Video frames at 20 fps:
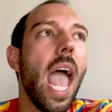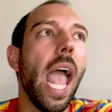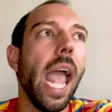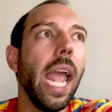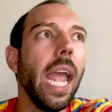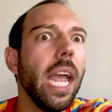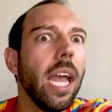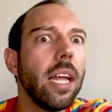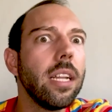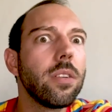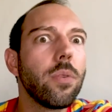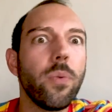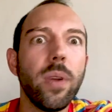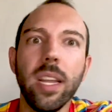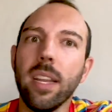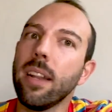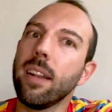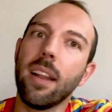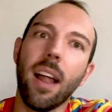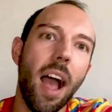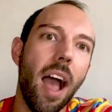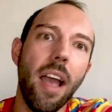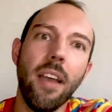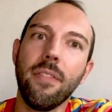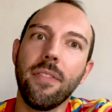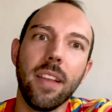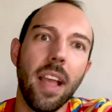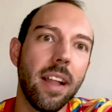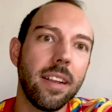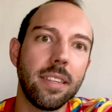And we,
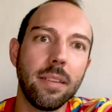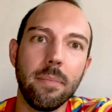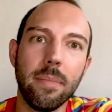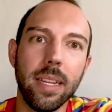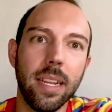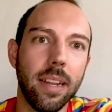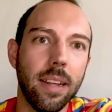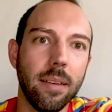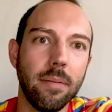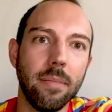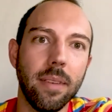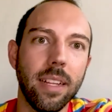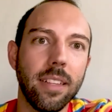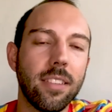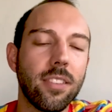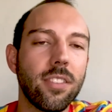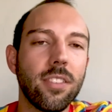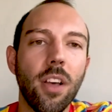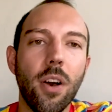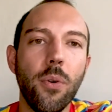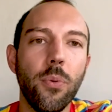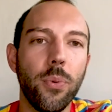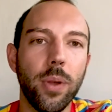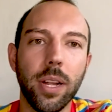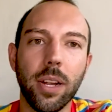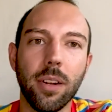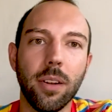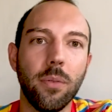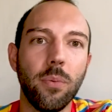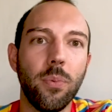I've yet to meet him. It's so
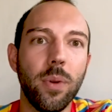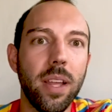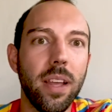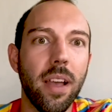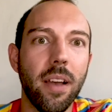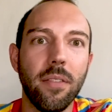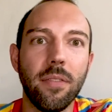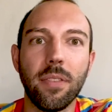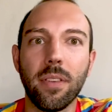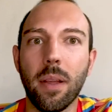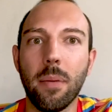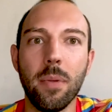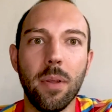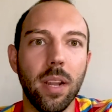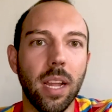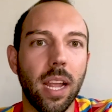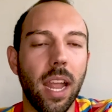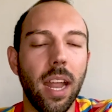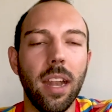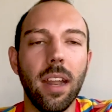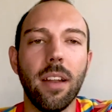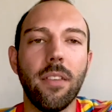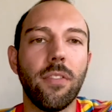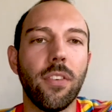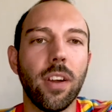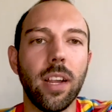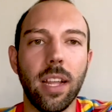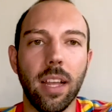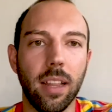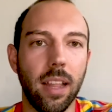weird. We have communicated
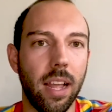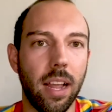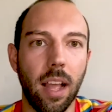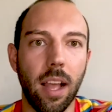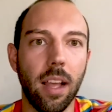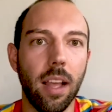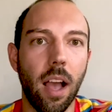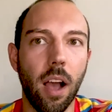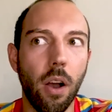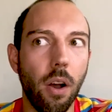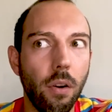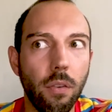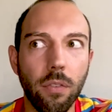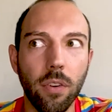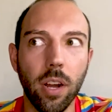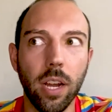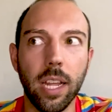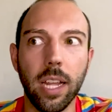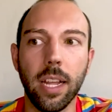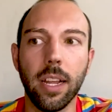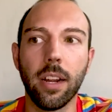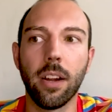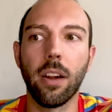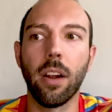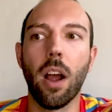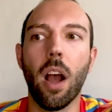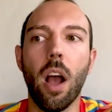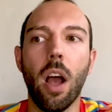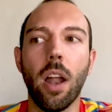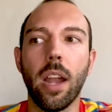for like over a
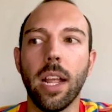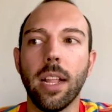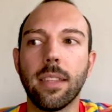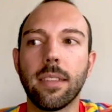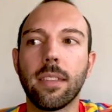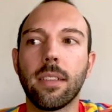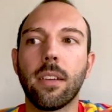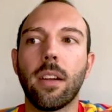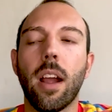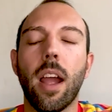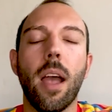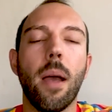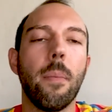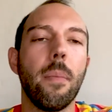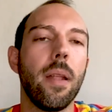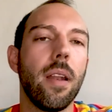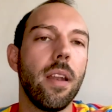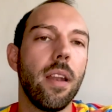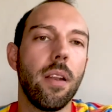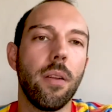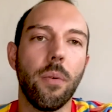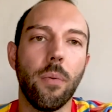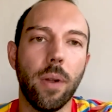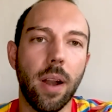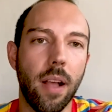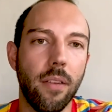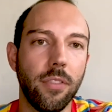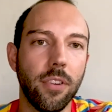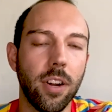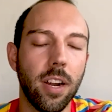year on Instagram and
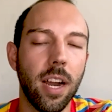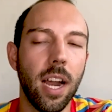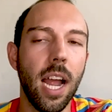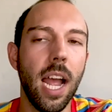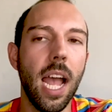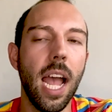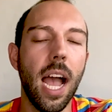whatever.